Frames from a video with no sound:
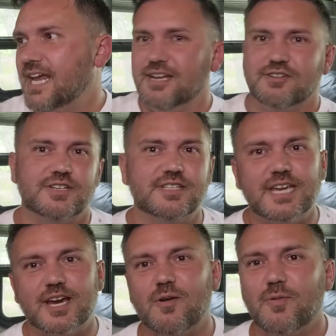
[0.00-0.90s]

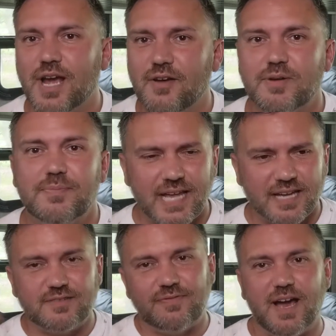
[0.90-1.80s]
tangents here or whatever, but
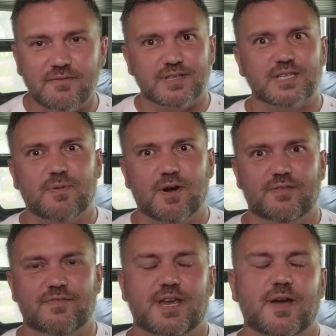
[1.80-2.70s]
that's fine for this
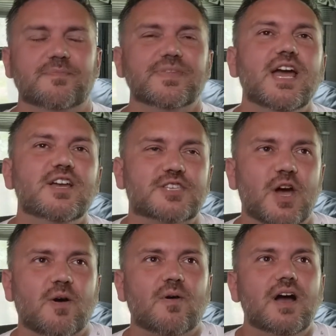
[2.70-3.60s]
part of the video.
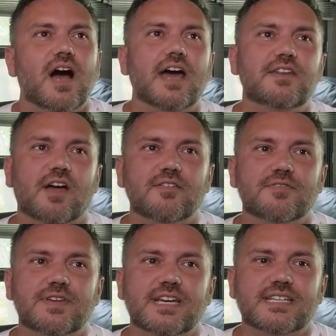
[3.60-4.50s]
So
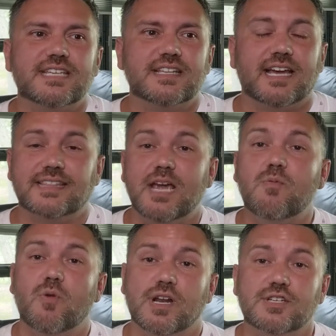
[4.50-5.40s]
another thing is that like
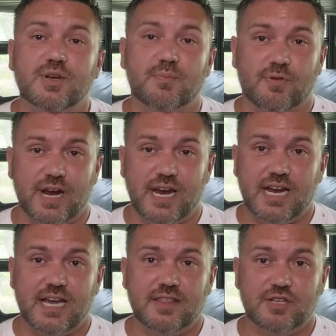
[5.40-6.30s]
they wanted to
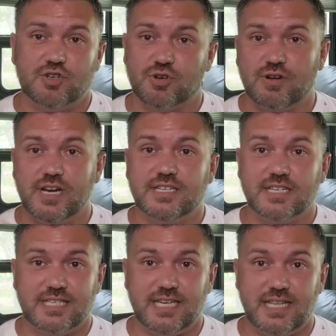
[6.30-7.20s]
bring the jury
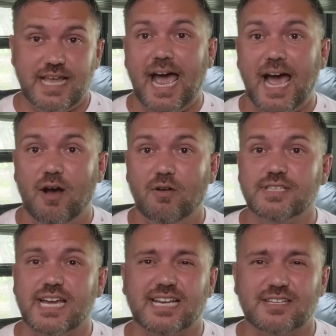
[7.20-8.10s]
to see the
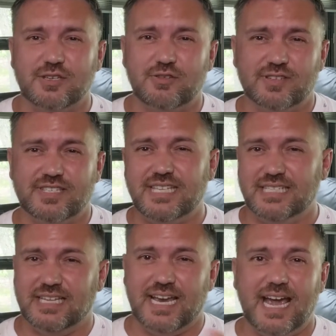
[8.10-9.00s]
house, I guess so you could see
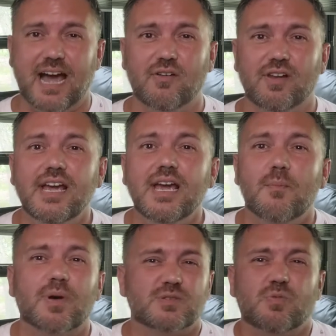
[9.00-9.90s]
the layout.
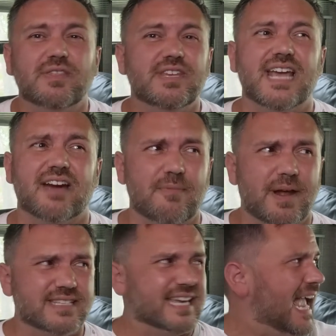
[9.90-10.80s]
Because one thing that
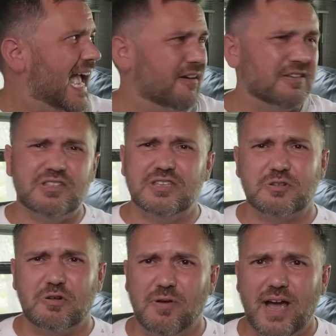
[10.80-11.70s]
everybody's like, how did
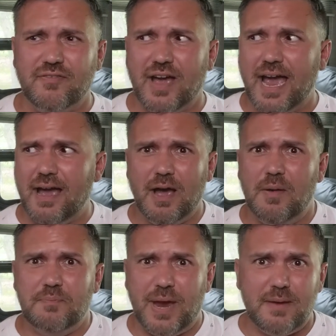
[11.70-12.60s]
this girl have a,
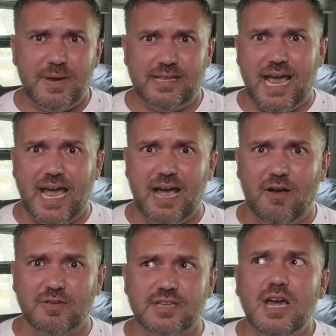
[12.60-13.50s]
a baby in the
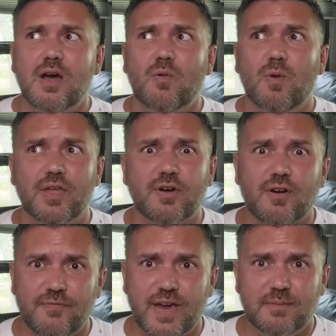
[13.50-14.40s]
house with
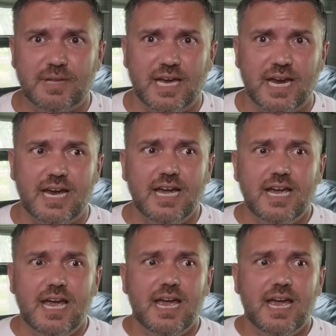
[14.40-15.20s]
her family?